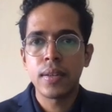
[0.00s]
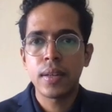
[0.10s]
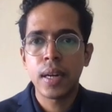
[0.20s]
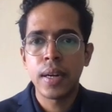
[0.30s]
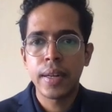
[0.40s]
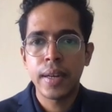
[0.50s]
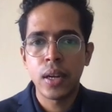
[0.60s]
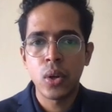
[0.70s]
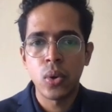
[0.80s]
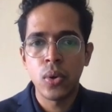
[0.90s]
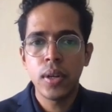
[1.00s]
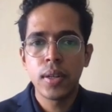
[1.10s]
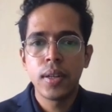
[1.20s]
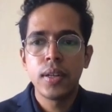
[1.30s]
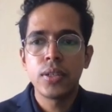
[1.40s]
content load.
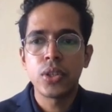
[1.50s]
So